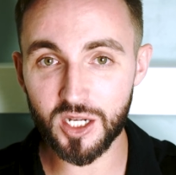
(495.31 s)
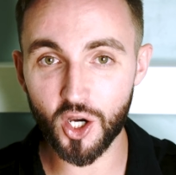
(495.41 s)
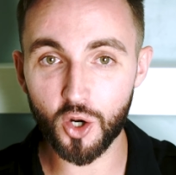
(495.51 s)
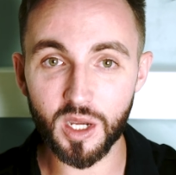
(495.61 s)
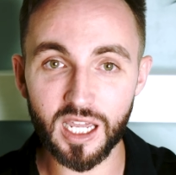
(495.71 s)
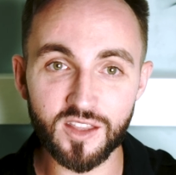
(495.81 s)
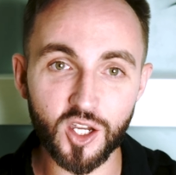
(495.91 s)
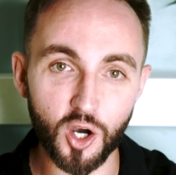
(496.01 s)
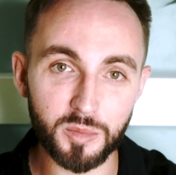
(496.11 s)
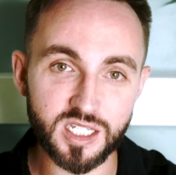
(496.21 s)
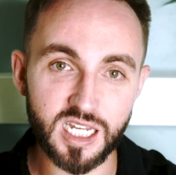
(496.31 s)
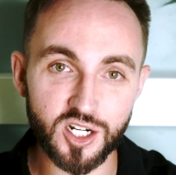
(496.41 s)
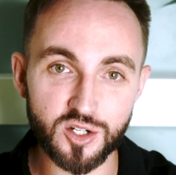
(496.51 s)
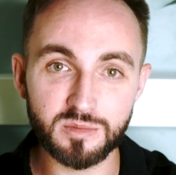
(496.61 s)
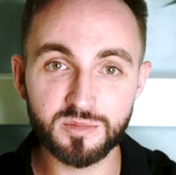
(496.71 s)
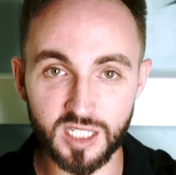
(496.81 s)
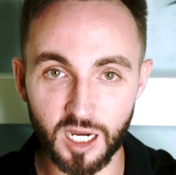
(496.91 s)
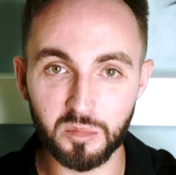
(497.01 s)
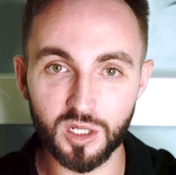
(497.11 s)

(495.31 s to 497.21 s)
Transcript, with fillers: know in the comment section down